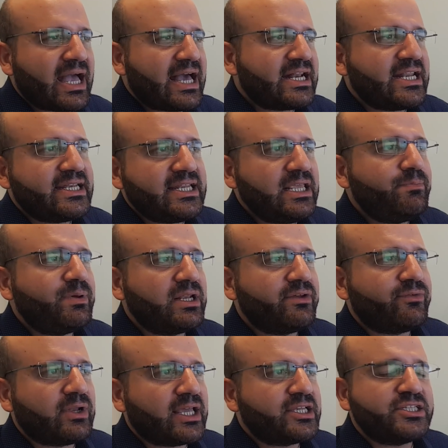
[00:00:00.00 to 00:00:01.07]
at a deeper
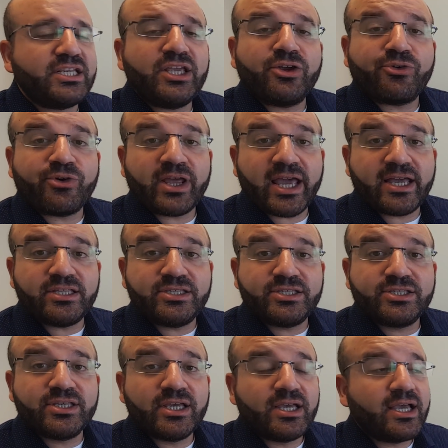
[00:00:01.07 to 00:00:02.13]
level actually
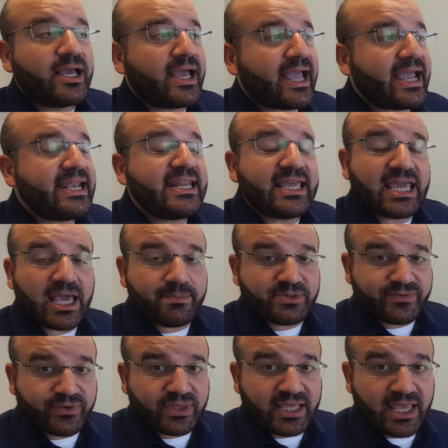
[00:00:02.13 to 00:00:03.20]
creates
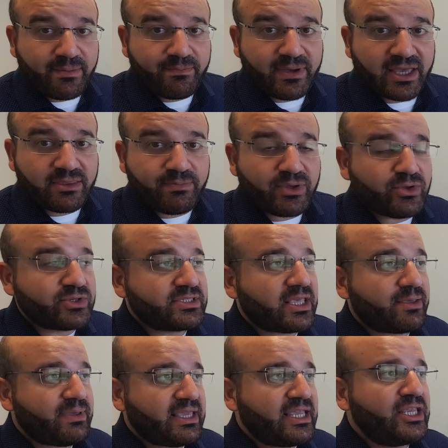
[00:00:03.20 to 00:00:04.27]
handicaps for the empath, because
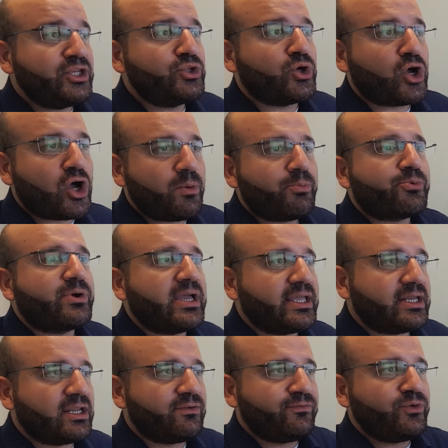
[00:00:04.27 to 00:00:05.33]
they begin to
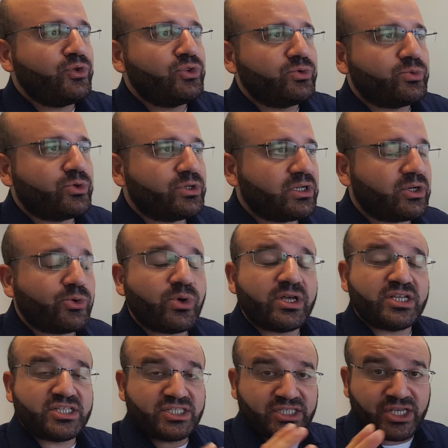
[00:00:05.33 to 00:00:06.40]
operate and view the world in
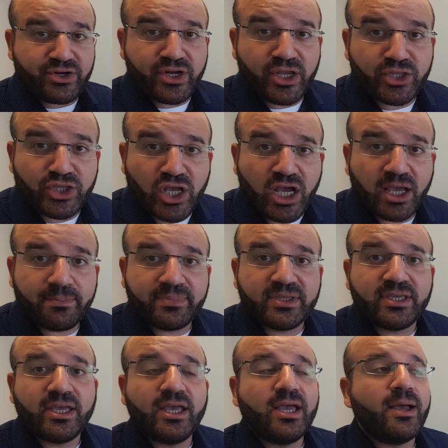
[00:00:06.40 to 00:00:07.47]
quite a
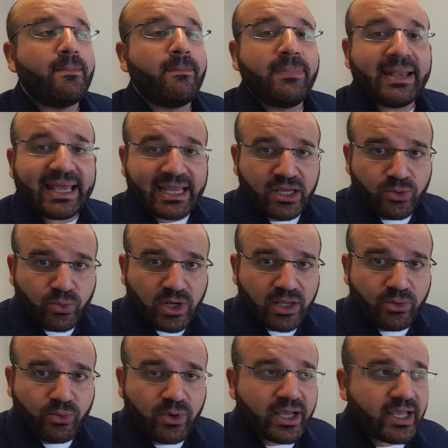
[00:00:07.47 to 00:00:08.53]
stereotyped black and
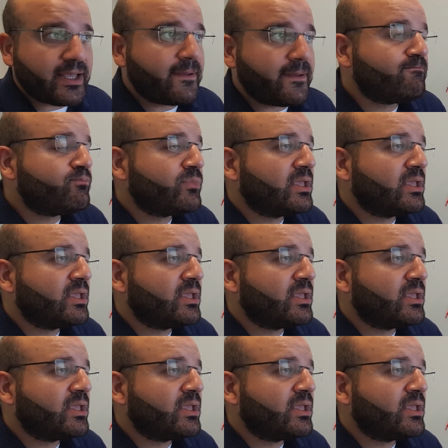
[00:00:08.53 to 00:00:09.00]
white way.